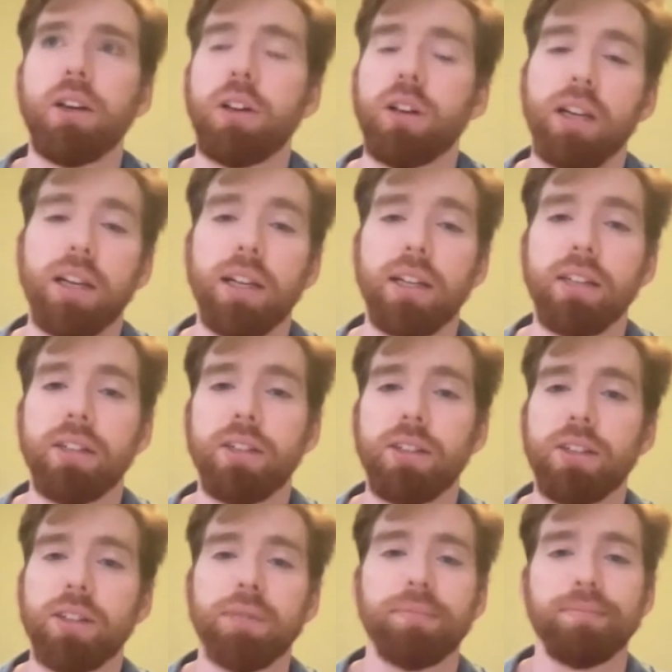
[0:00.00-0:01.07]

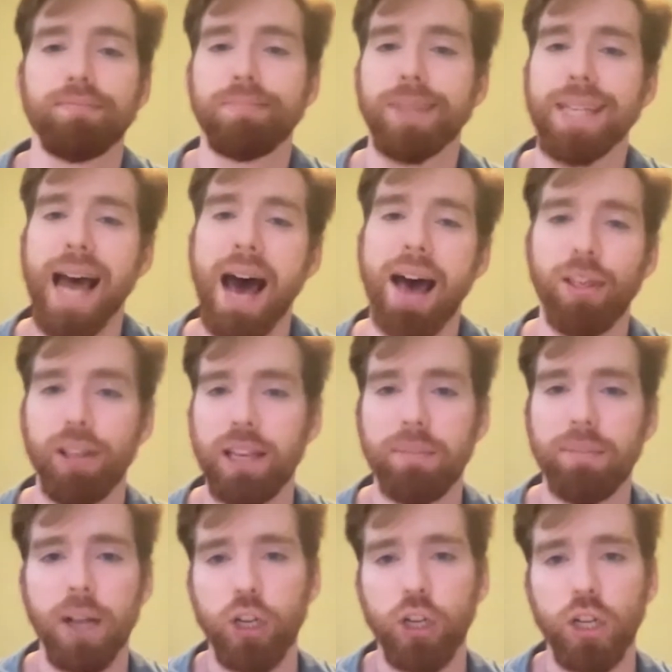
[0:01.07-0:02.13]
is an athlete
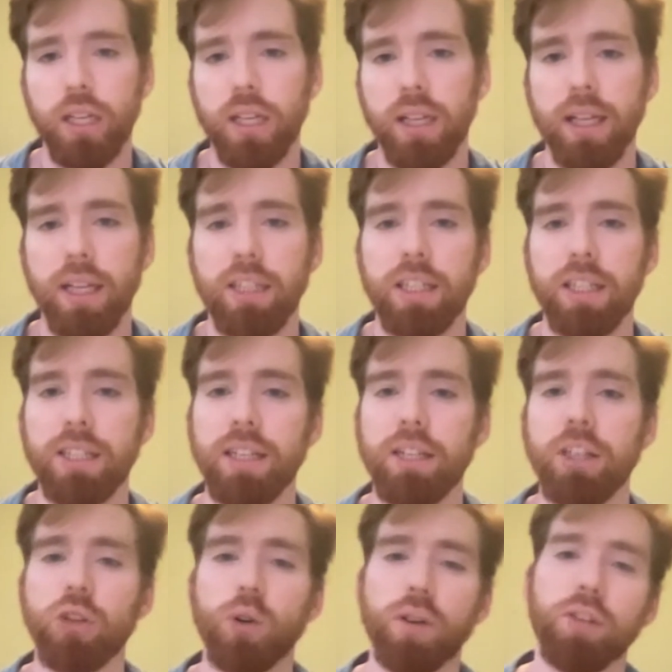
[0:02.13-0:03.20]
mentioned in this? Is
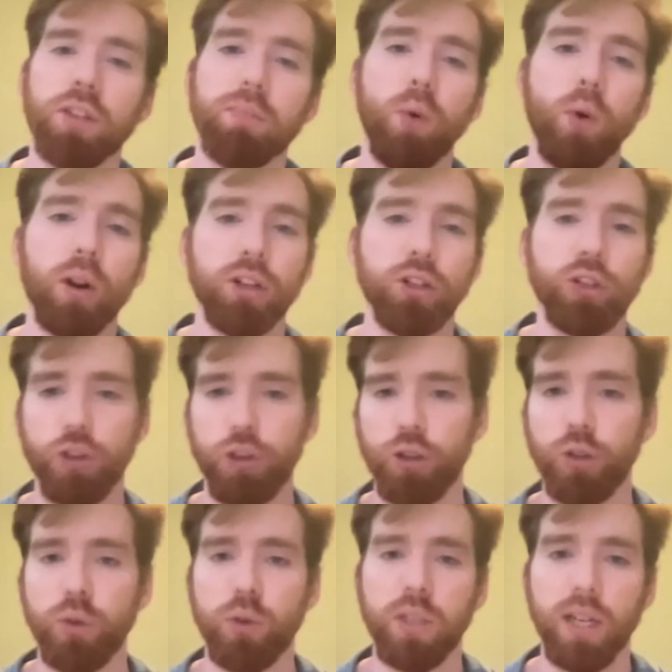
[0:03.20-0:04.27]
this sort of sports or
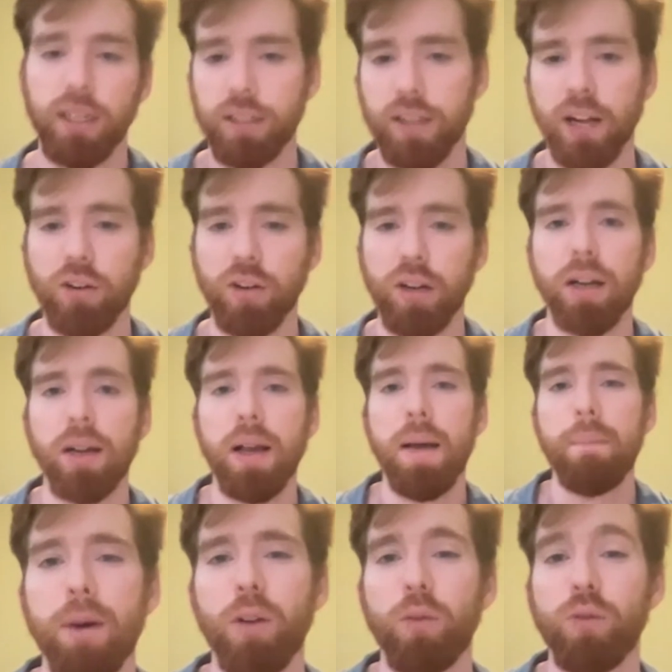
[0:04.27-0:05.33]
news, etc.?
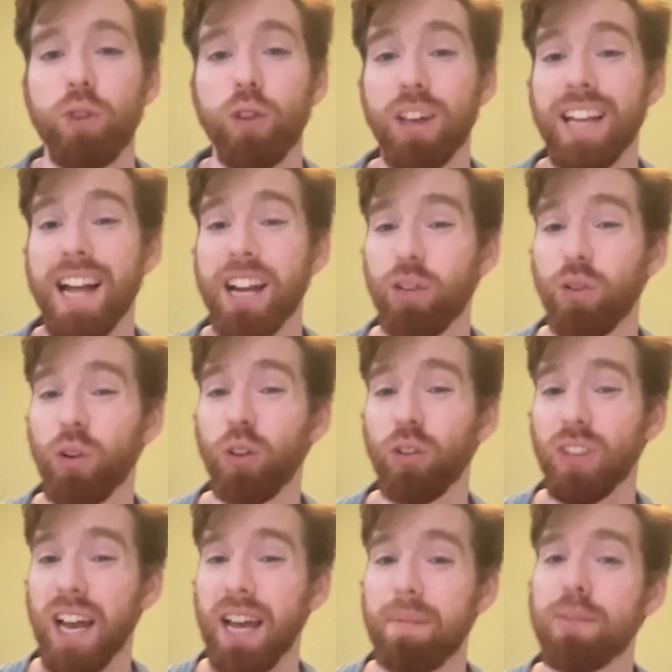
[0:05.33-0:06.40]
But if you look at the editorial
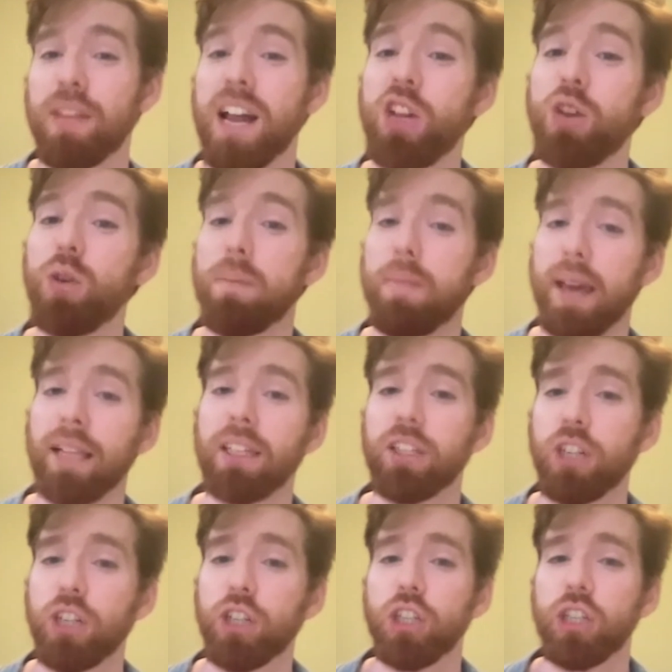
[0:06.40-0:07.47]
type, then you can make
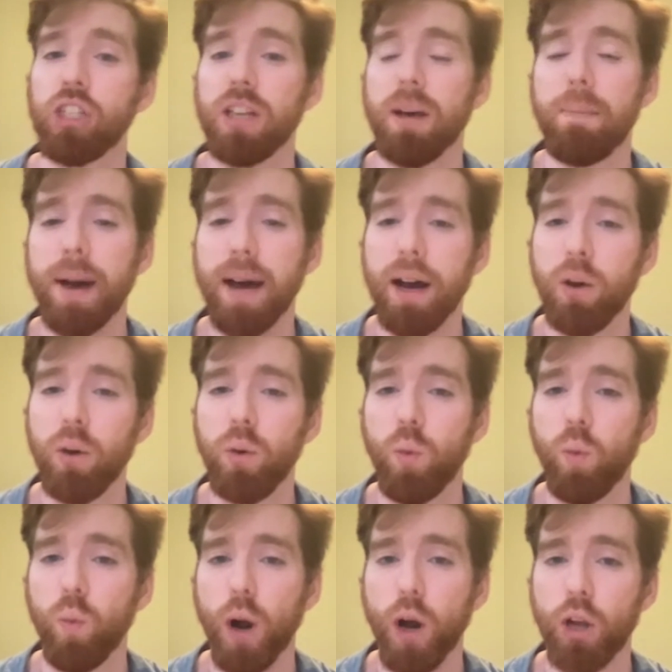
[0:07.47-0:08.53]
decisions about
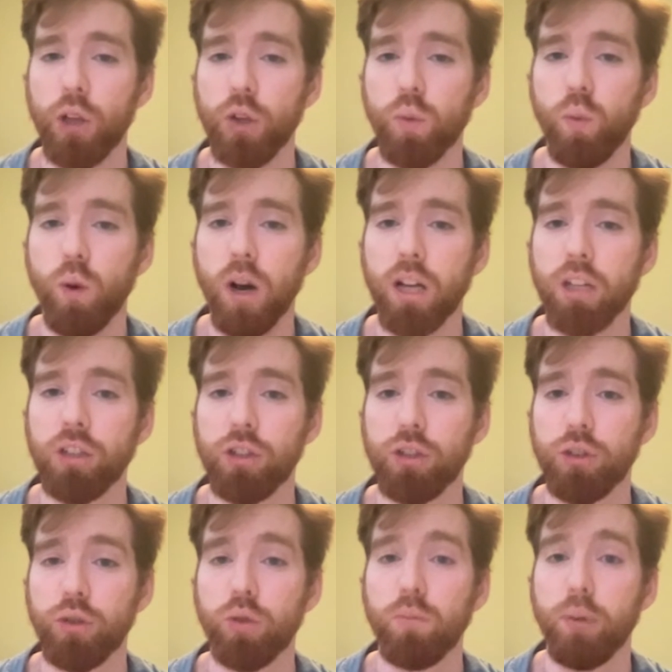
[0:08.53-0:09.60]
where you want
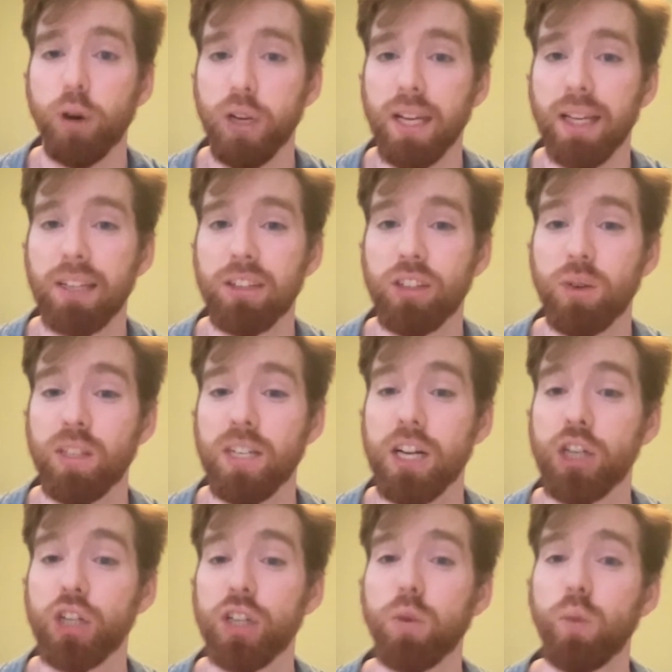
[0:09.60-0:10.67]
to put it. So
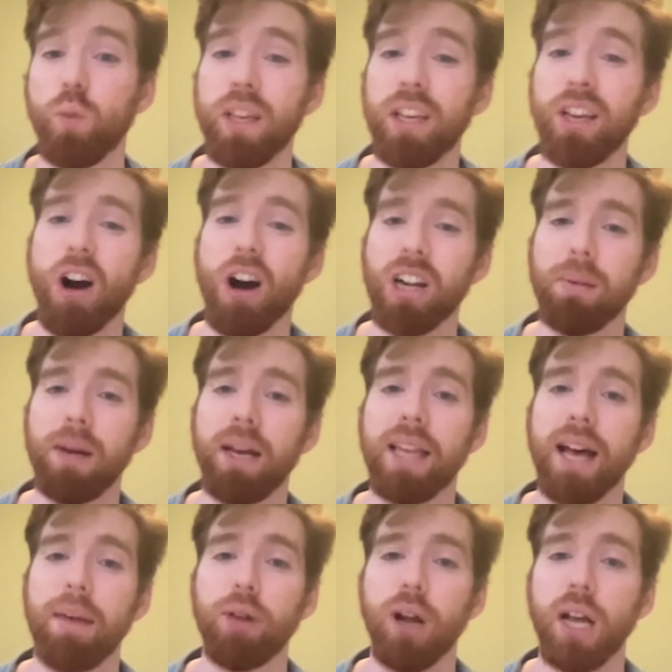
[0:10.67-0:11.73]
essentially, we automate
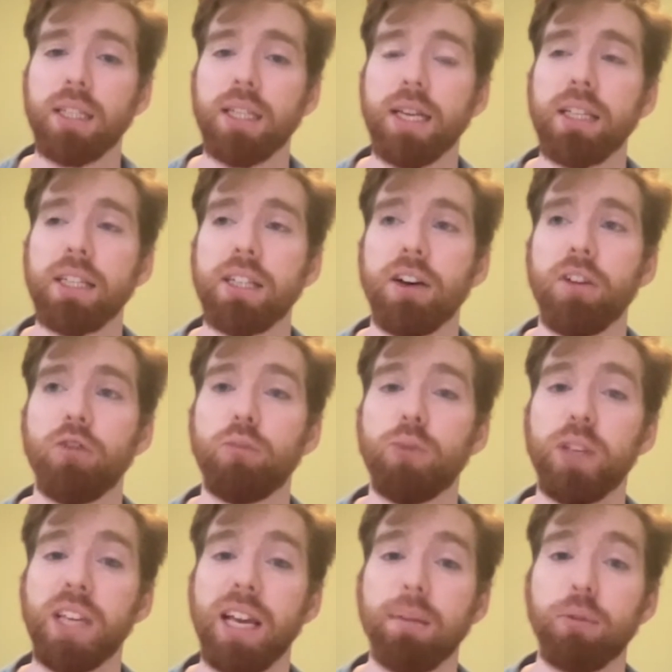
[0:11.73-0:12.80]
that process of
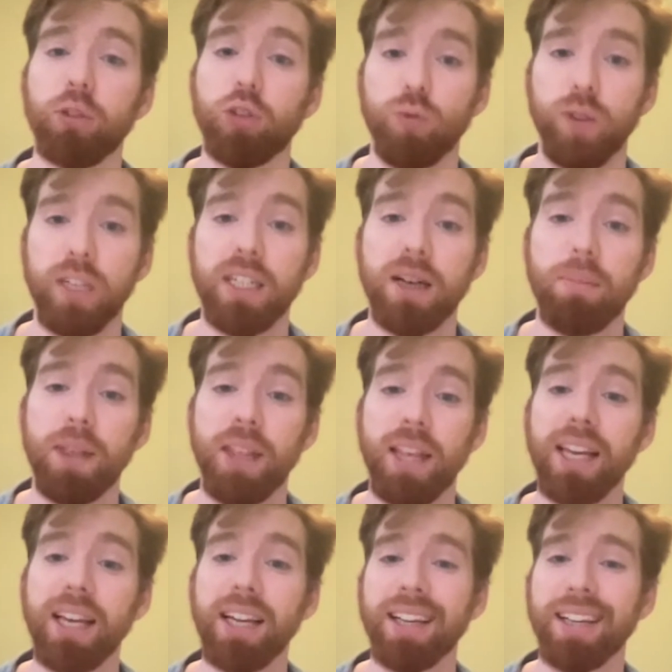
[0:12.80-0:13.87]
being able to read
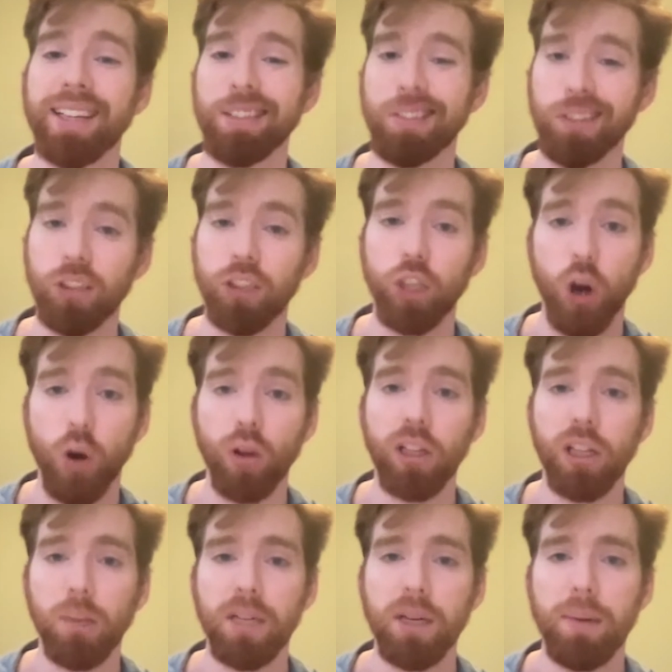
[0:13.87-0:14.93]
something and know a
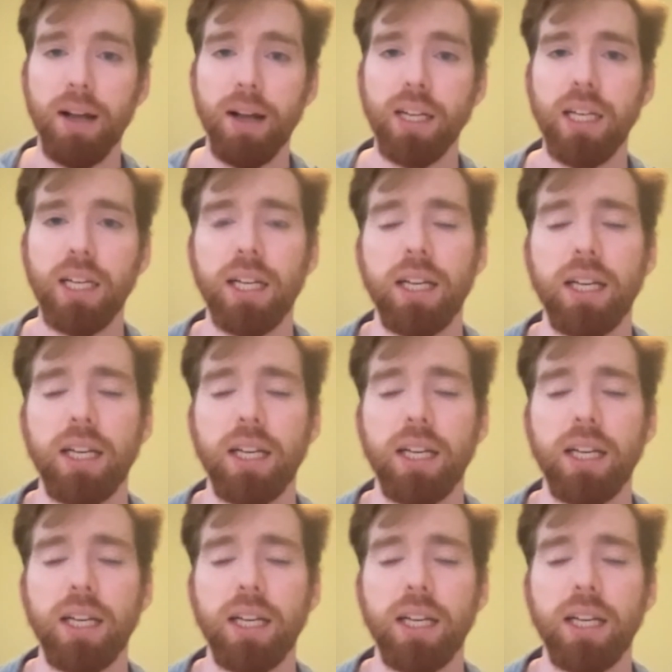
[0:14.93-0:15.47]
little bit about it,